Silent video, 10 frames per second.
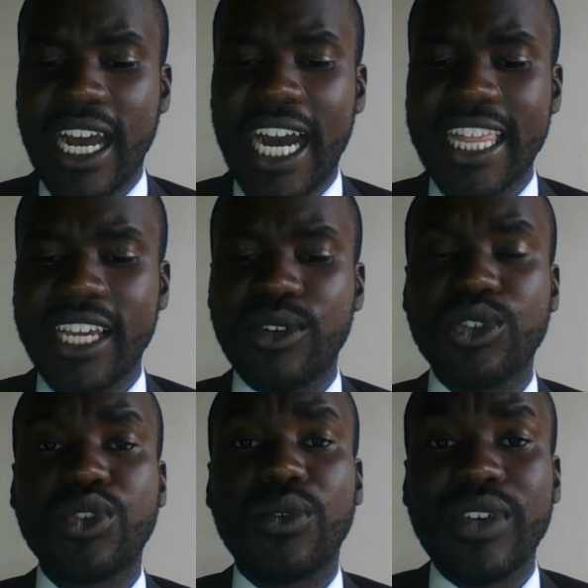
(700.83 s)
And then
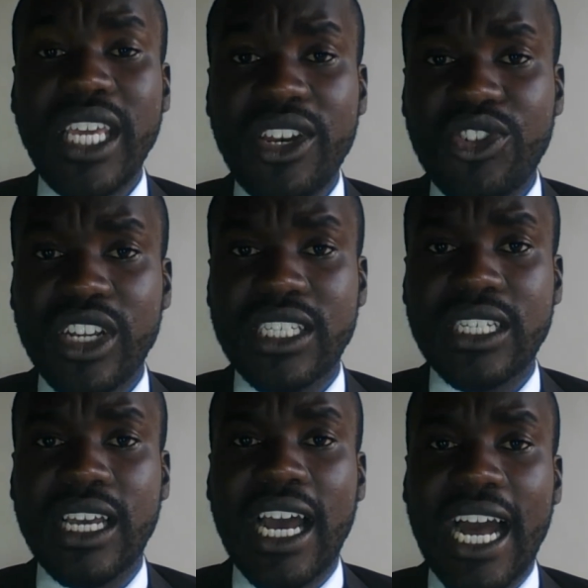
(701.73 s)
also of
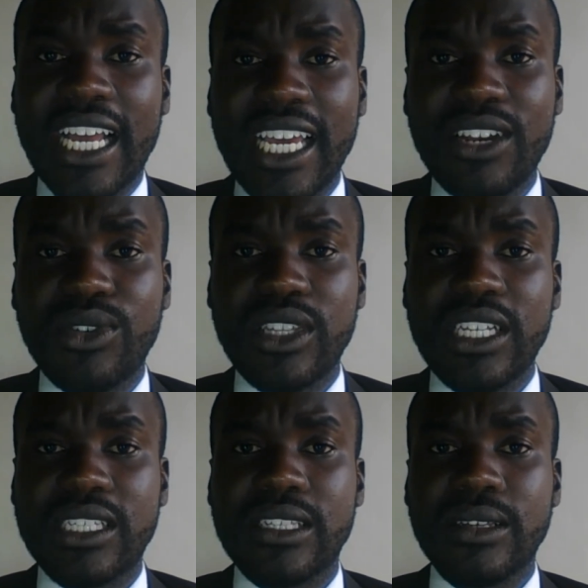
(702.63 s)
interest, again, on
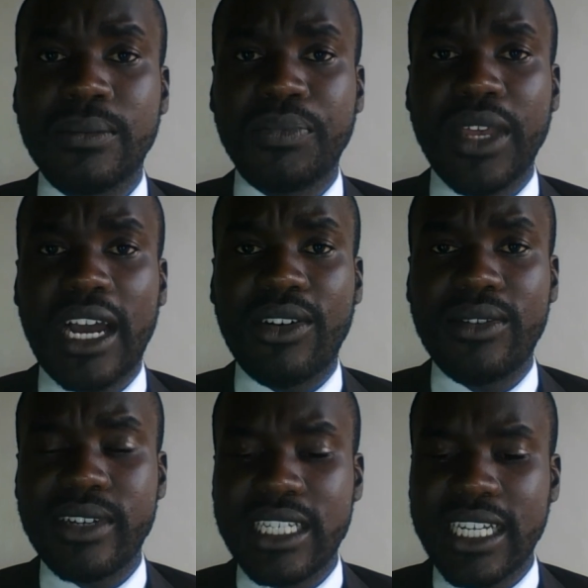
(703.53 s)
this
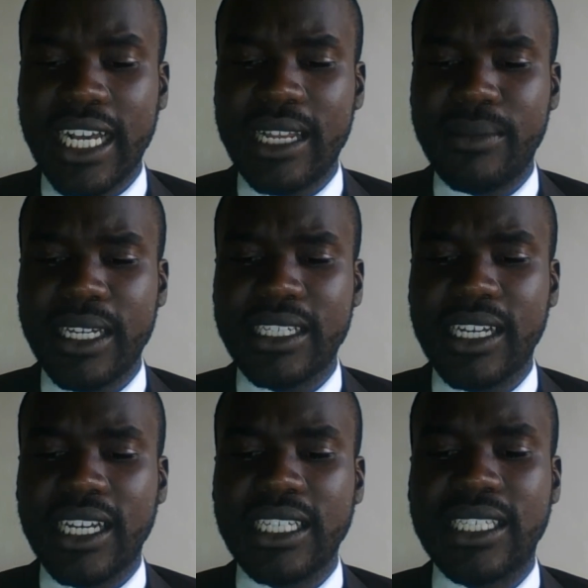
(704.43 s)
aggravating element
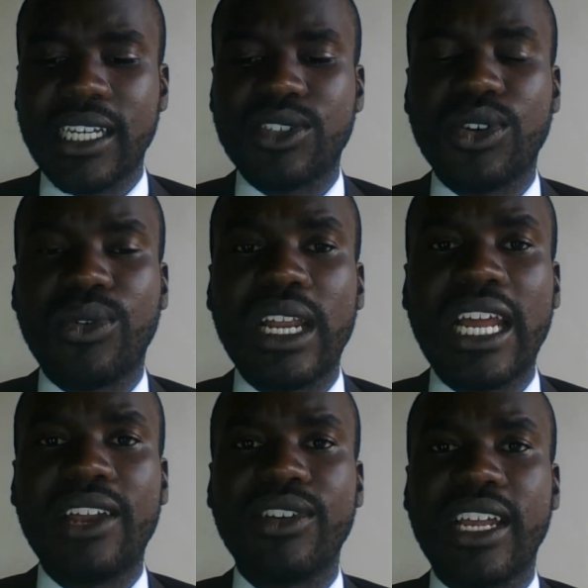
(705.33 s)
is section
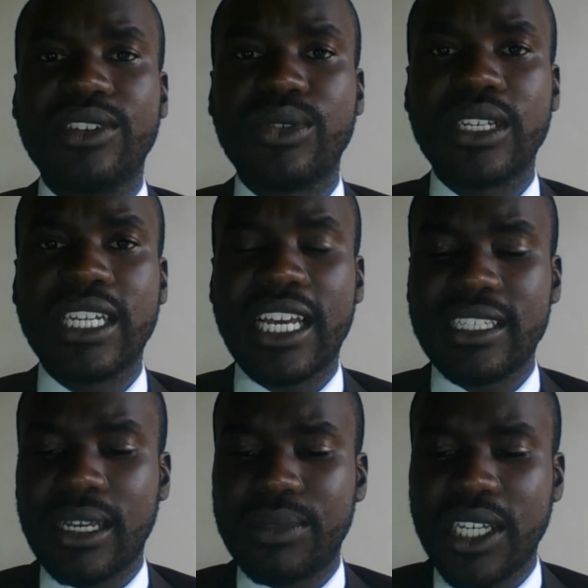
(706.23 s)
129
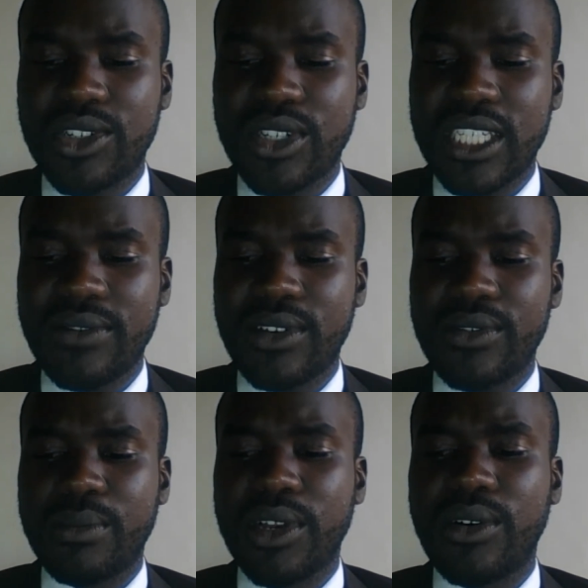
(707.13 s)
subsection 7 of
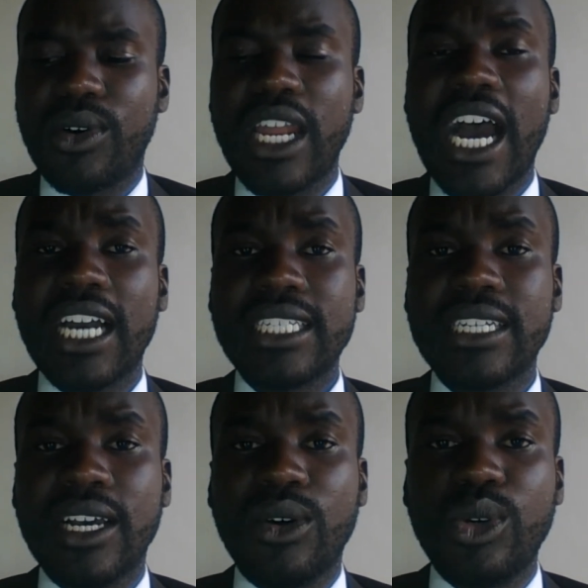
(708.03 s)
the Penal Code Act,
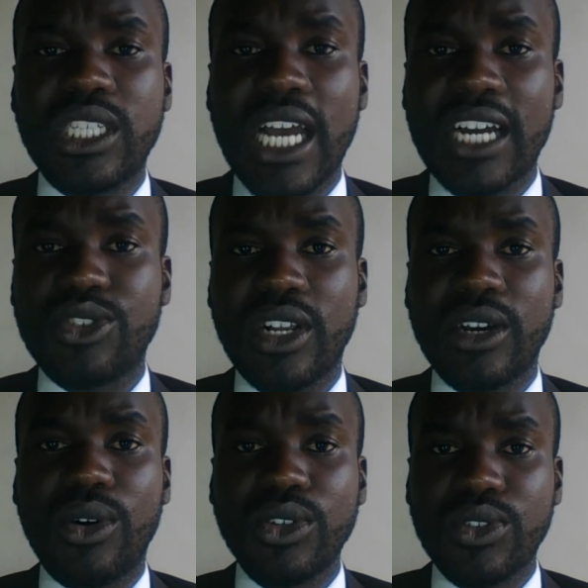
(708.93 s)
which actually
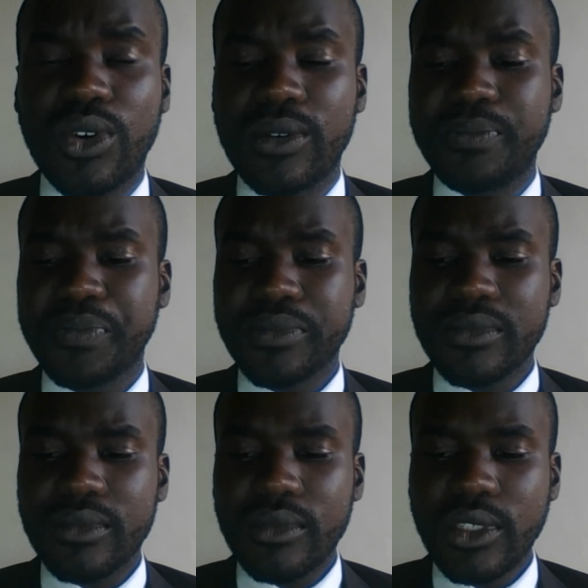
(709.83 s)
goes on
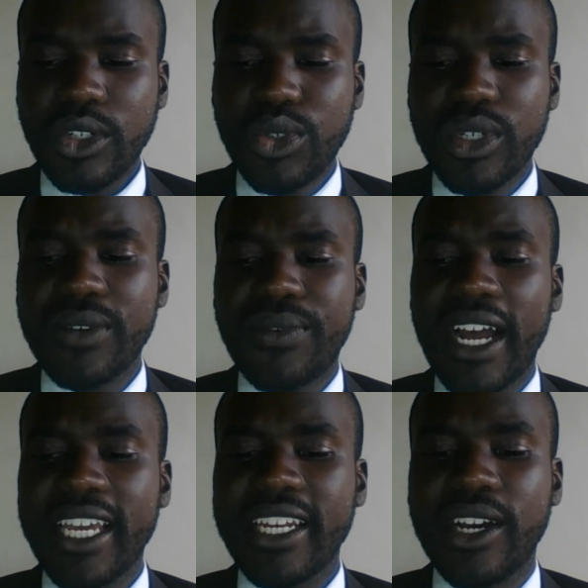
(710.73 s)
to
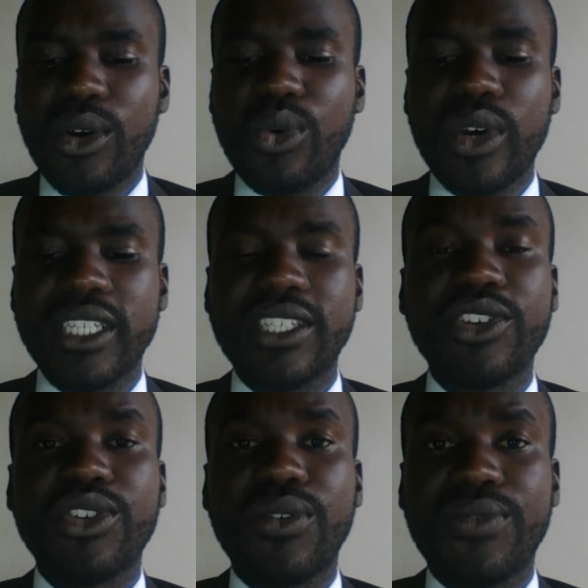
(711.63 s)
define who a
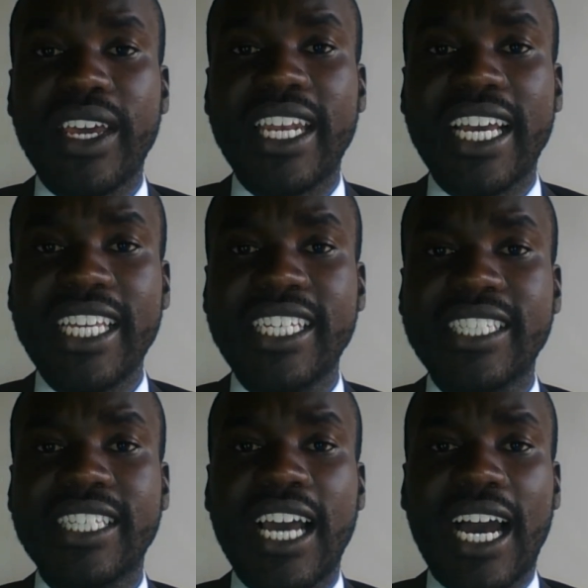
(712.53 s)
serial offender
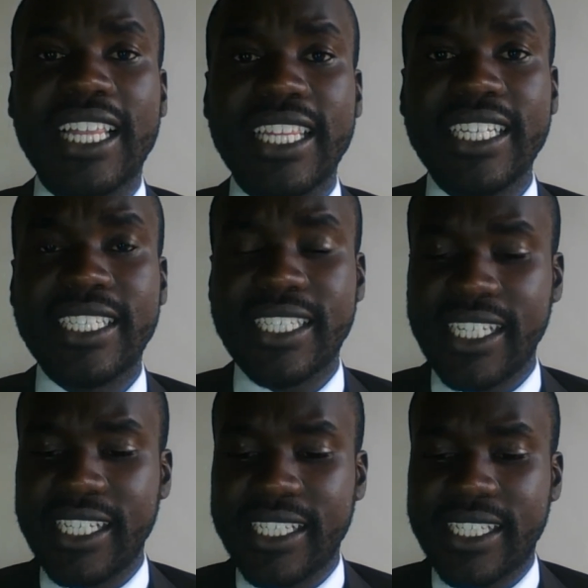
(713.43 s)
is, and this
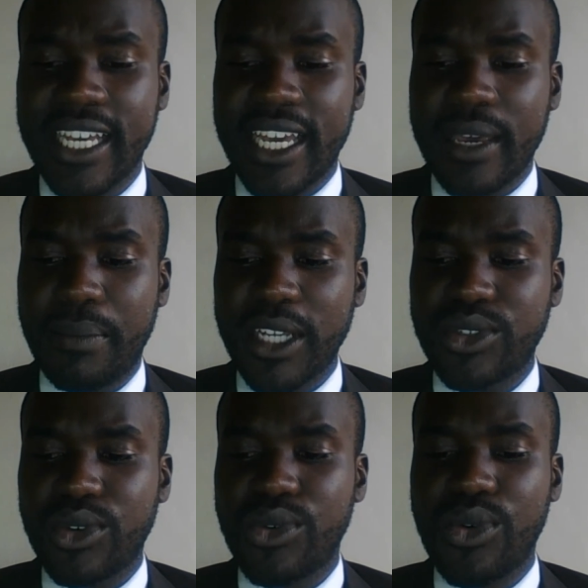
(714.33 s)
is a
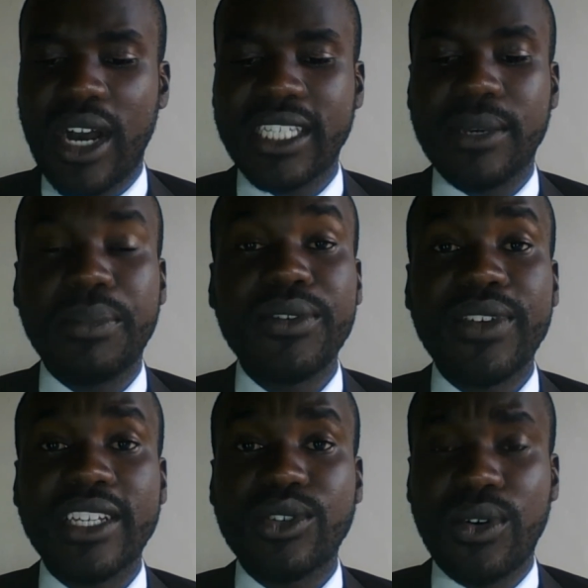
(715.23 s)
person who has a
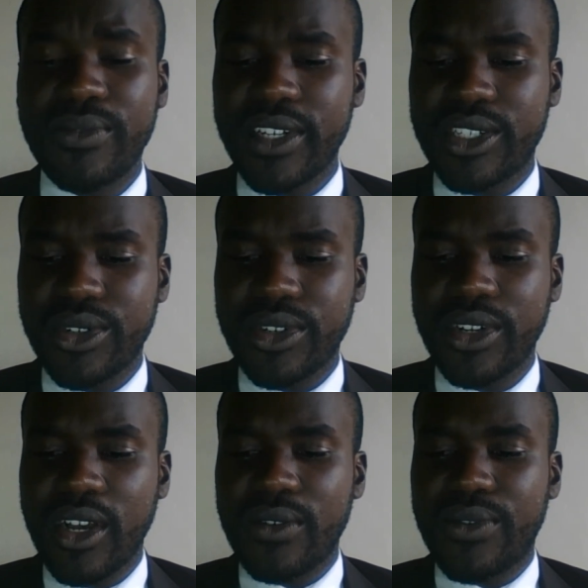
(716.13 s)
previous conviction
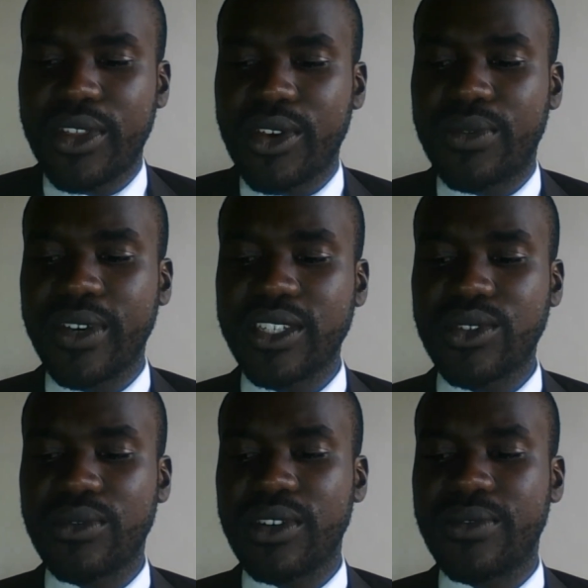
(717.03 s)
for the offense
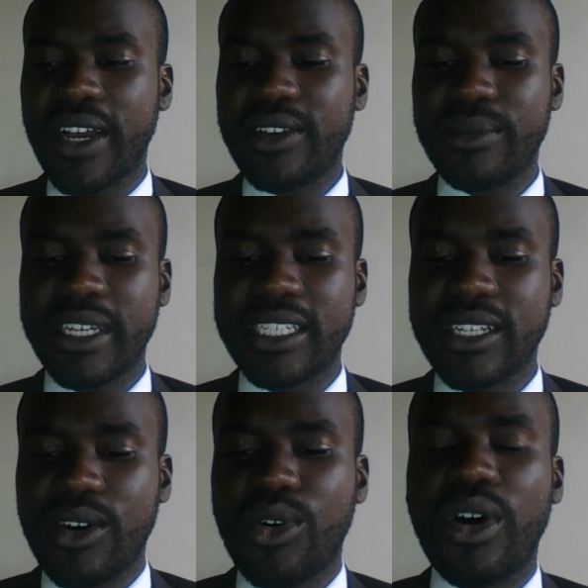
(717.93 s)
of defilement
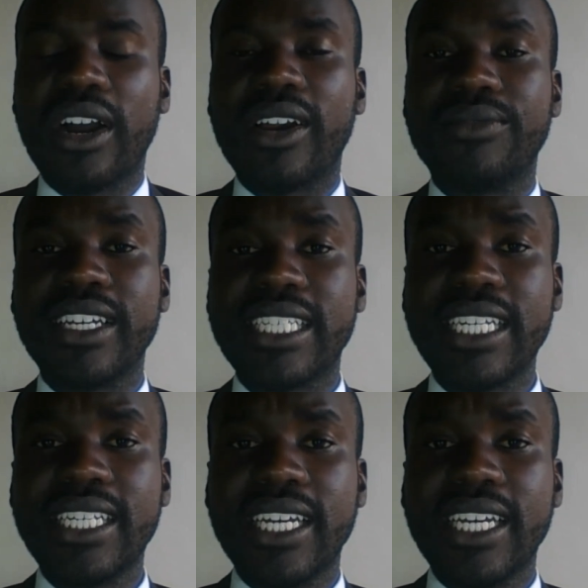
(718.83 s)
or aggravated